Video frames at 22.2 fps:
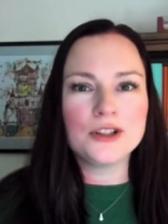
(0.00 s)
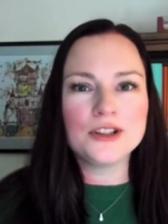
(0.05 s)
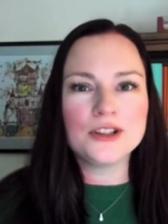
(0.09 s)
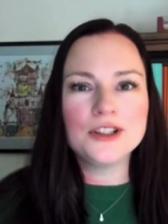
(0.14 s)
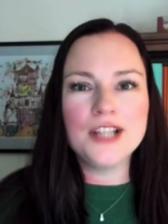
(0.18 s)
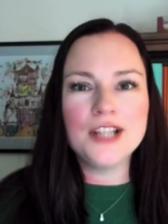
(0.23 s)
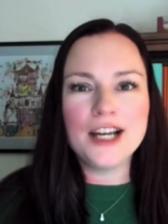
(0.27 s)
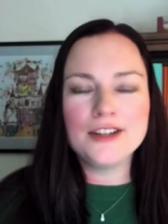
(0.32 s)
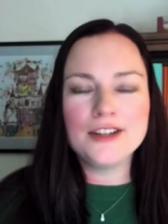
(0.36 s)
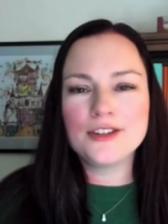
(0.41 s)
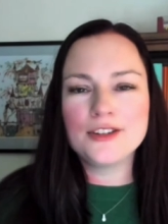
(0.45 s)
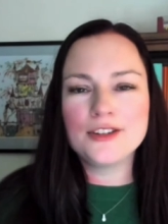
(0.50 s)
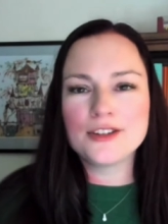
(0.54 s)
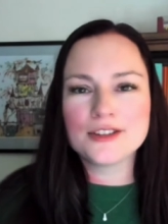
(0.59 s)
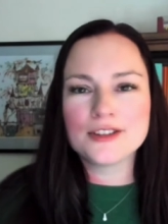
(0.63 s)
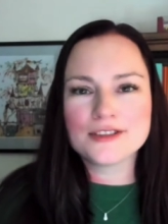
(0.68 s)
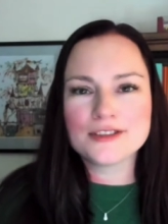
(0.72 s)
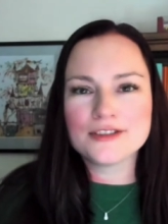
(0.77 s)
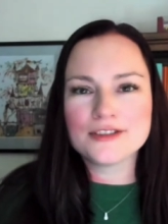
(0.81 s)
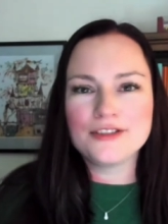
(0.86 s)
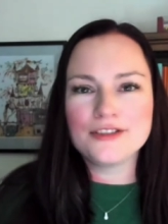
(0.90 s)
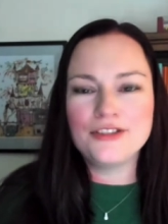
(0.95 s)

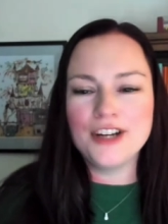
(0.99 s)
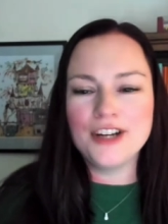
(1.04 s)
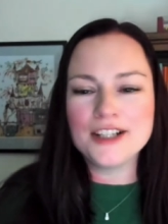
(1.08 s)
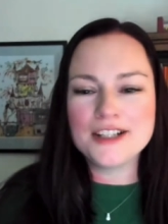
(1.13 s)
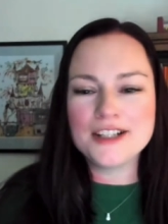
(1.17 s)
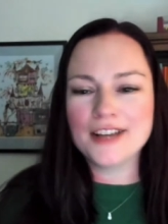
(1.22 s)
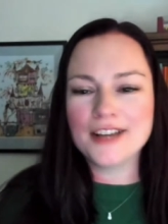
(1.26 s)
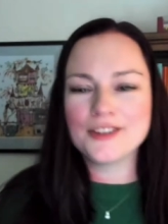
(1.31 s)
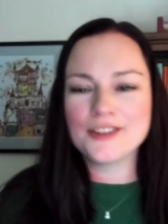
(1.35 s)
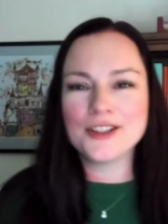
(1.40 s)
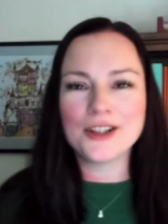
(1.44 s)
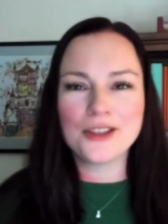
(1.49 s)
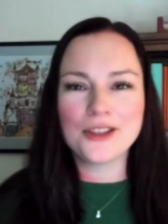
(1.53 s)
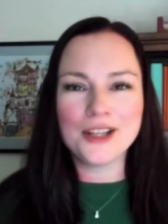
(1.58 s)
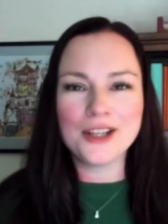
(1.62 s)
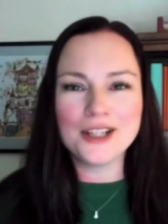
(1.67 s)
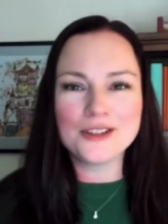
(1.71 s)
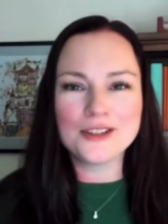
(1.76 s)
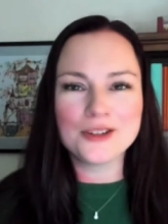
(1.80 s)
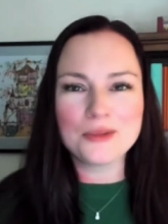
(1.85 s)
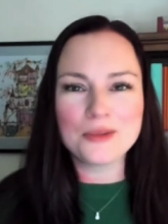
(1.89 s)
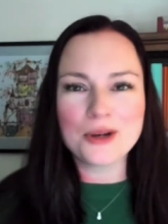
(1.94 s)
less fantastic
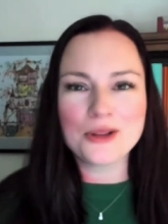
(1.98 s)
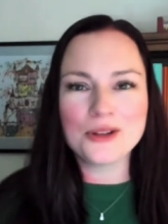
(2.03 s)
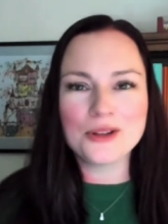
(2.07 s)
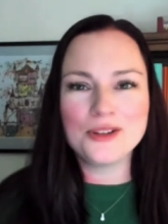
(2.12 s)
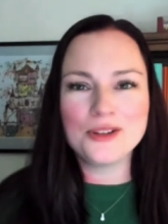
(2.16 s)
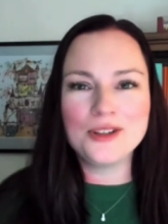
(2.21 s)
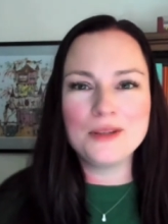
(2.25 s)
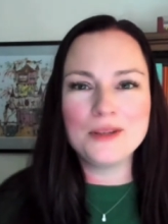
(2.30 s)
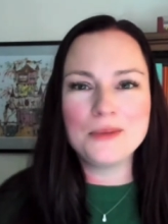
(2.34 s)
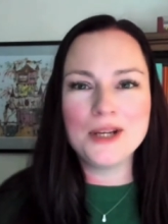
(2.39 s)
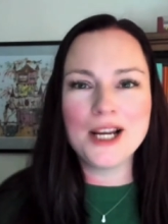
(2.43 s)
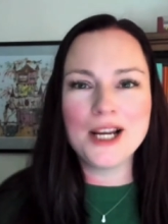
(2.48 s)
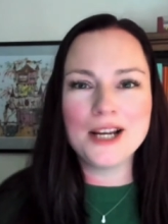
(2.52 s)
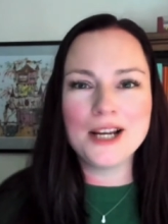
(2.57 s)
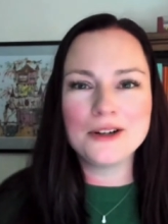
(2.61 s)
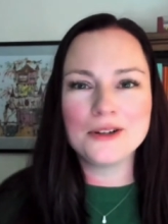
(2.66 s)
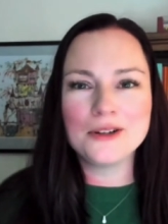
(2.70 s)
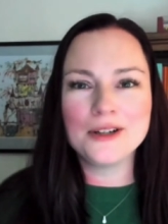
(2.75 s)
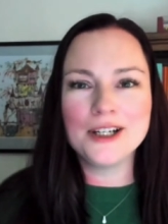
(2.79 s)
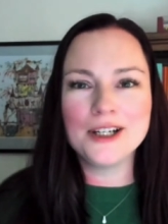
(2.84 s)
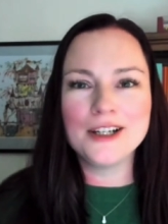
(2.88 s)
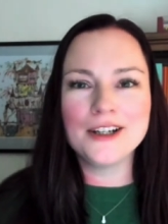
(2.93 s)
things about the
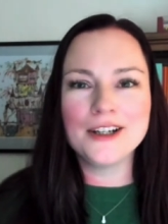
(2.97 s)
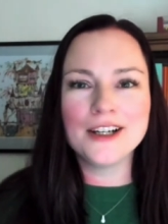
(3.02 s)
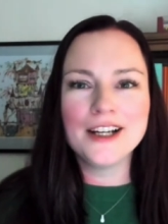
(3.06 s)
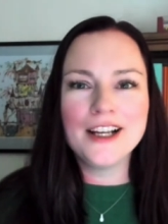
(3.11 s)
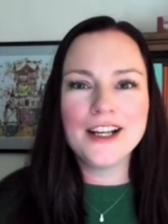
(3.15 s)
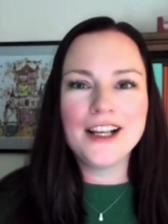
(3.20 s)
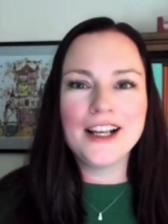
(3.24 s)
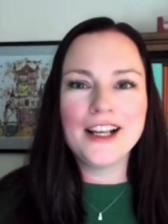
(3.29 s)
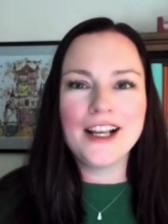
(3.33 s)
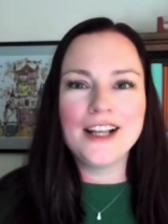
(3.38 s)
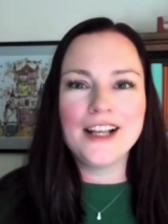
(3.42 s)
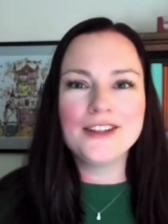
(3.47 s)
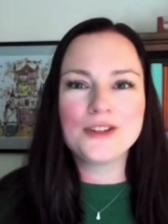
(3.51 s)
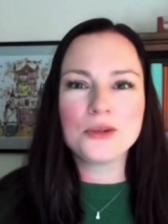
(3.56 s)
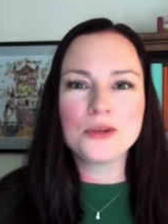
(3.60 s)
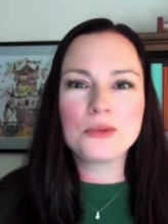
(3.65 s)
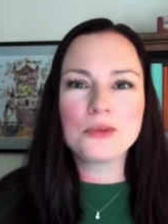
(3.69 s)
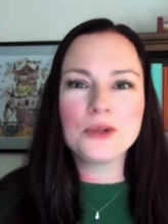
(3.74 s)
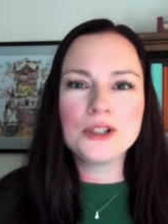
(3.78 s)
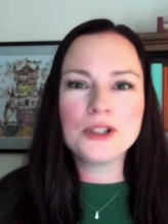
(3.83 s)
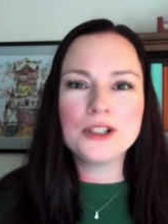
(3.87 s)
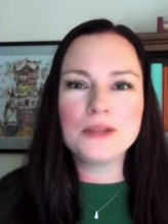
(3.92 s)
CPA career
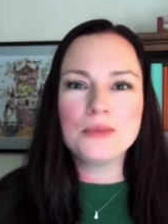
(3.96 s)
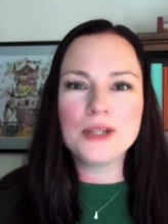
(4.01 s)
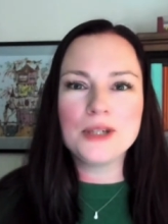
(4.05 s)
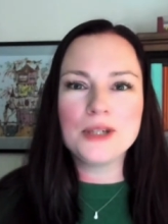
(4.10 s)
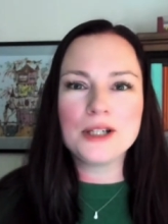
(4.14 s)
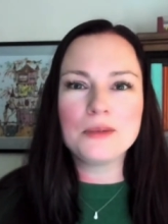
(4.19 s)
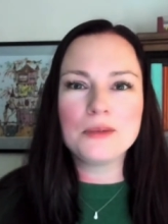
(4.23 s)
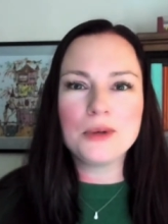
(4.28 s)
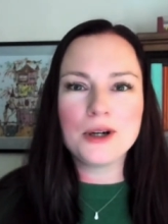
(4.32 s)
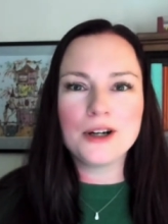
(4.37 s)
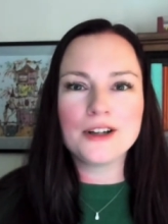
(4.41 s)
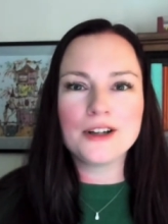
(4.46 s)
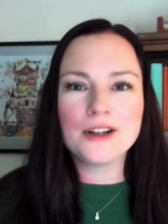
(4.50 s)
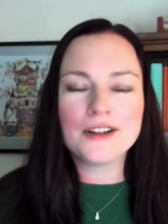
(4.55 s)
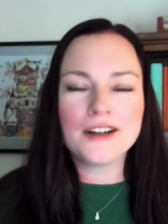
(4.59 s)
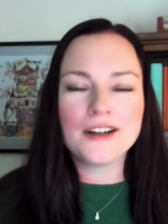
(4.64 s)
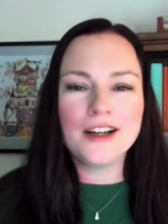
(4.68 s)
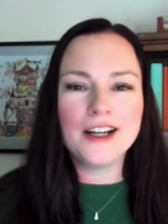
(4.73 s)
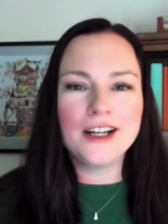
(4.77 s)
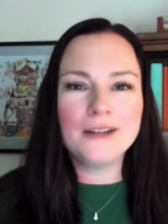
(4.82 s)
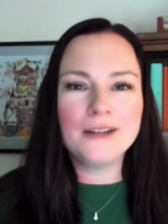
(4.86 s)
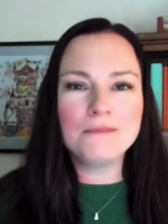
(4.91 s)
is a really big
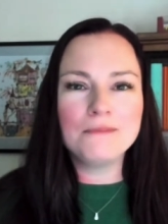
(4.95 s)
part